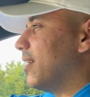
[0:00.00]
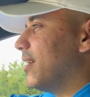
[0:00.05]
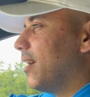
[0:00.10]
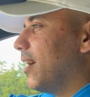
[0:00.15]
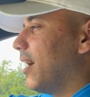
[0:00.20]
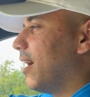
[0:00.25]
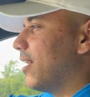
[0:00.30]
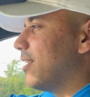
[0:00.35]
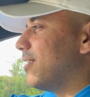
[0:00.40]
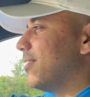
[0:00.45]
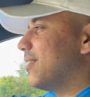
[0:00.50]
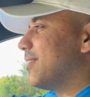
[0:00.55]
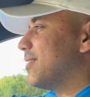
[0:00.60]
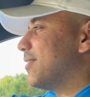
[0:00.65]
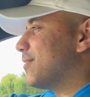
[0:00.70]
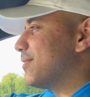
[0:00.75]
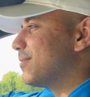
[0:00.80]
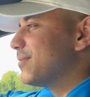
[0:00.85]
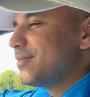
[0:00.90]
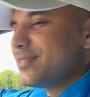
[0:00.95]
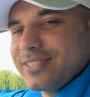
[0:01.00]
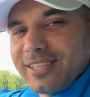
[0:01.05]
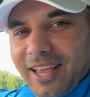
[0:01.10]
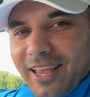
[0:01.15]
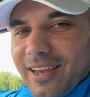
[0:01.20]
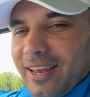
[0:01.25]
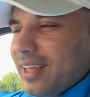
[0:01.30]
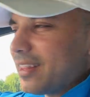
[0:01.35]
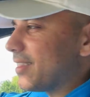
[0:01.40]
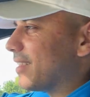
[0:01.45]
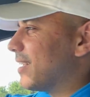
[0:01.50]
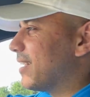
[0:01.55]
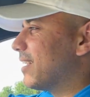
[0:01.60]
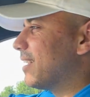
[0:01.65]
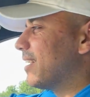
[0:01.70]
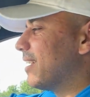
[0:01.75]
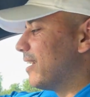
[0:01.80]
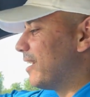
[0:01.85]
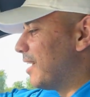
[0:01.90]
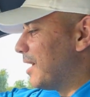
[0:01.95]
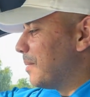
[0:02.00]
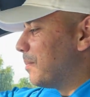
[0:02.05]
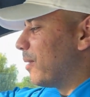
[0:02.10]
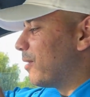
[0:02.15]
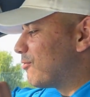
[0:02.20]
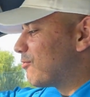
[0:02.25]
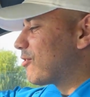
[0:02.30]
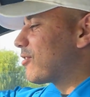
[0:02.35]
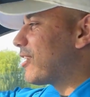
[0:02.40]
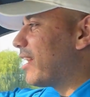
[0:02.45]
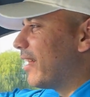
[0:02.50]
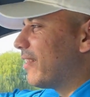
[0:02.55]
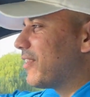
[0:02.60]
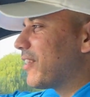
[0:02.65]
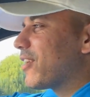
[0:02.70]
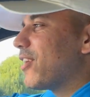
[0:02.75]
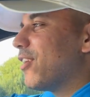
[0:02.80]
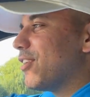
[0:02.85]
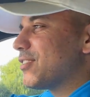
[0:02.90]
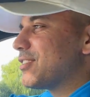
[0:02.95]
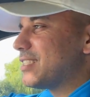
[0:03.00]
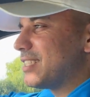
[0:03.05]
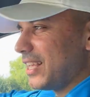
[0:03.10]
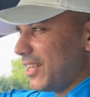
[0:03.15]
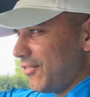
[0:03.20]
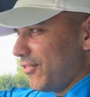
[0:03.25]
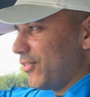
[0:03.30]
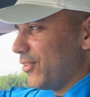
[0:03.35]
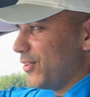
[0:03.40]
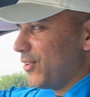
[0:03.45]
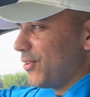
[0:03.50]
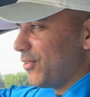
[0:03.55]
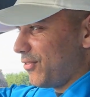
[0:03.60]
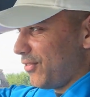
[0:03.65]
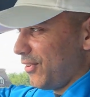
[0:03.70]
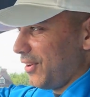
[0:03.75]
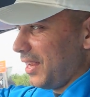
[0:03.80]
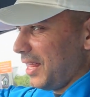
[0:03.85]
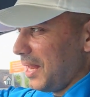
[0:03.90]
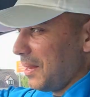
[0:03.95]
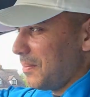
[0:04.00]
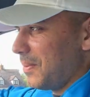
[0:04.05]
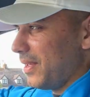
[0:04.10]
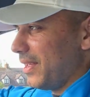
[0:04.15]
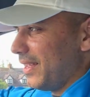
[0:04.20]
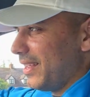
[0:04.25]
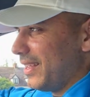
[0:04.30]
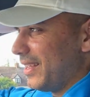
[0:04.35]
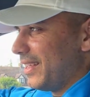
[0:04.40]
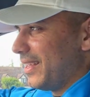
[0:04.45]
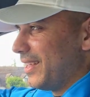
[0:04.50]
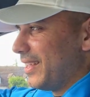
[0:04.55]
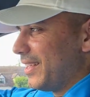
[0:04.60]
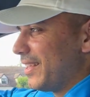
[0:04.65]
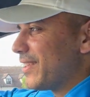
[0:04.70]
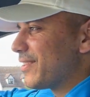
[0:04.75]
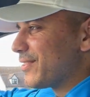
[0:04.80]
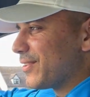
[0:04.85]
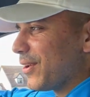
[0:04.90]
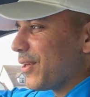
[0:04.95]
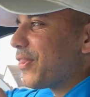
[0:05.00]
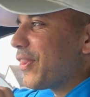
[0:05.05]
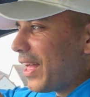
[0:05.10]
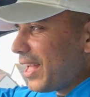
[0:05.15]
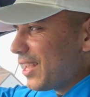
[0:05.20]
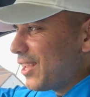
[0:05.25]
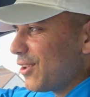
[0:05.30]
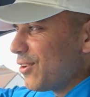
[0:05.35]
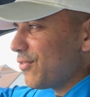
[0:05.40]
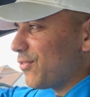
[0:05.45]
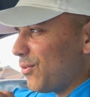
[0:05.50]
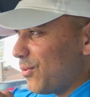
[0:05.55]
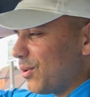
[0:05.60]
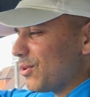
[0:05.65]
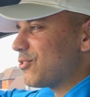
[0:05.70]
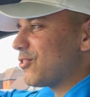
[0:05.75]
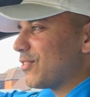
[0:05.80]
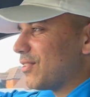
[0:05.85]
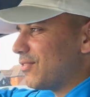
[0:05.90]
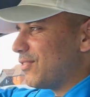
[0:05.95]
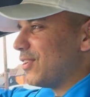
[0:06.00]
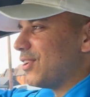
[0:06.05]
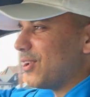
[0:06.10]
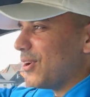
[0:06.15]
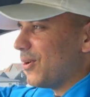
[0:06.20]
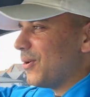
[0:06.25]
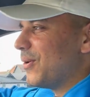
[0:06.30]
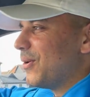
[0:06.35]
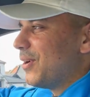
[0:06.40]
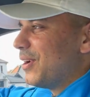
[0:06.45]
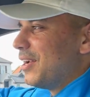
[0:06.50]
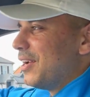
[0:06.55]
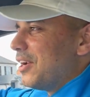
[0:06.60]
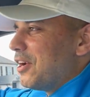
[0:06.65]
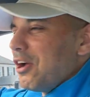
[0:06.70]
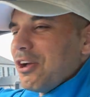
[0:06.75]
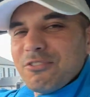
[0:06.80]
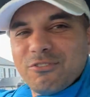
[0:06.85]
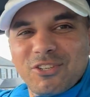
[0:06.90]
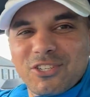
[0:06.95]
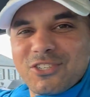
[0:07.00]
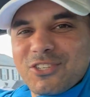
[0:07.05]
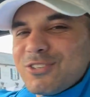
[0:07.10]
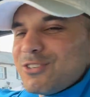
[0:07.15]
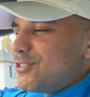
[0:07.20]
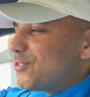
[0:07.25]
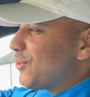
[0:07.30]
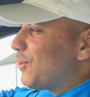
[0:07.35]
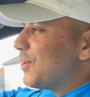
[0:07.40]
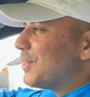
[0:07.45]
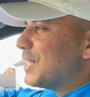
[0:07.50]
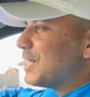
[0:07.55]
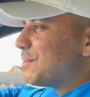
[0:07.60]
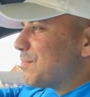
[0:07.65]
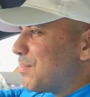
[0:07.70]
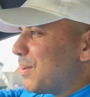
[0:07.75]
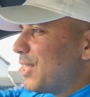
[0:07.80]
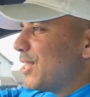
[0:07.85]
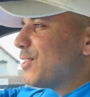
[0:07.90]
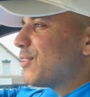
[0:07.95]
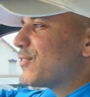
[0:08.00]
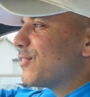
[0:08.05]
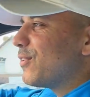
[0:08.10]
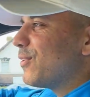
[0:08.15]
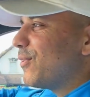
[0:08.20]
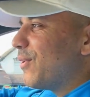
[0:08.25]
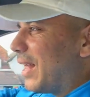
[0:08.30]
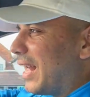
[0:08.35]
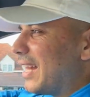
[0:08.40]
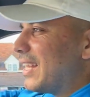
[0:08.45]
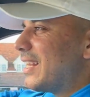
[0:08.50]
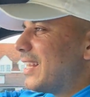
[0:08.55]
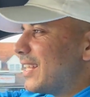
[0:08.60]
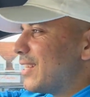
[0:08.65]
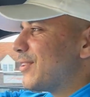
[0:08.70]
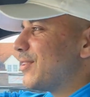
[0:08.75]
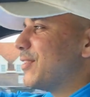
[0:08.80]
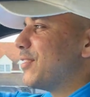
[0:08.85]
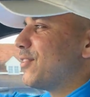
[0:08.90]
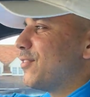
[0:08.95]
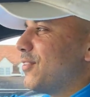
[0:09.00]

and say nothing, but just let the car sing for you for a little bit. So thank you for watching the video, and just enjoy this peaceful ending to this